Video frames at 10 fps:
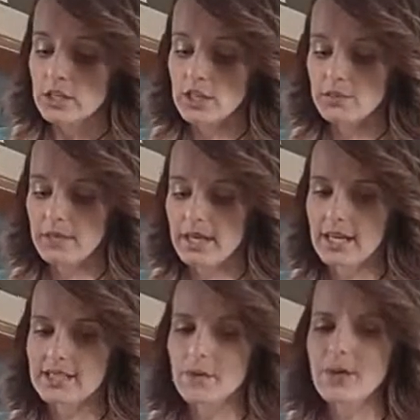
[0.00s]
just
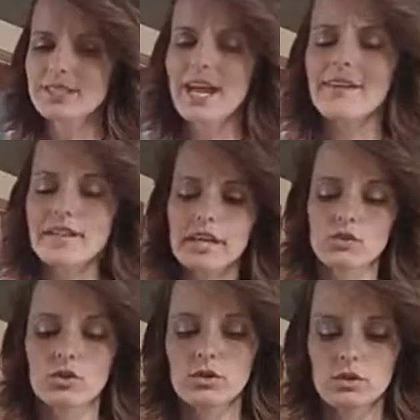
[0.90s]
because I want to have that
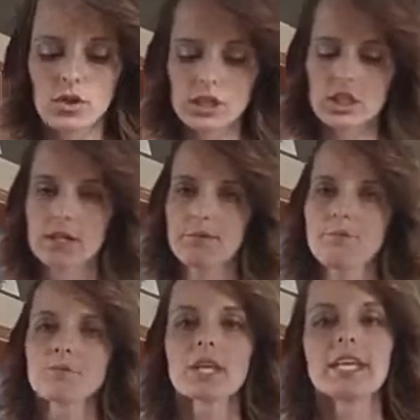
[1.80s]
extra nutrition.